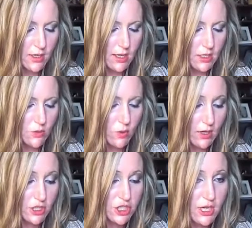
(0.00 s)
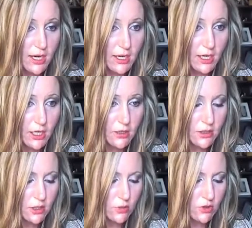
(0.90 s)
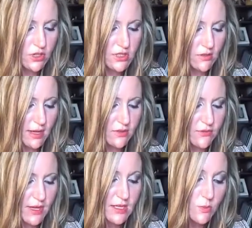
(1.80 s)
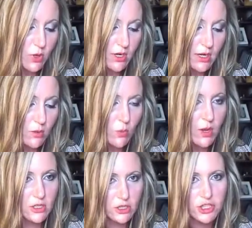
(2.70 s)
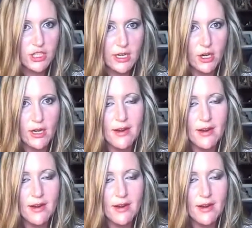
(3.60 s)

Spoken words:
and you want to share, you will just select Facebook when you're sharing.